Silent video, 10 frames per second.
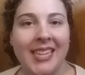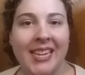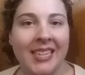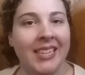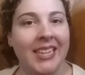
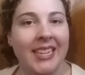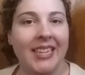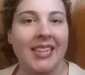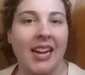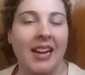
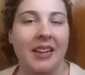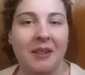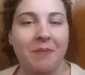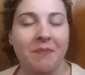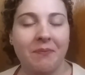sanity
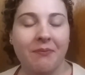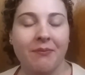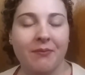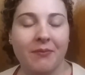and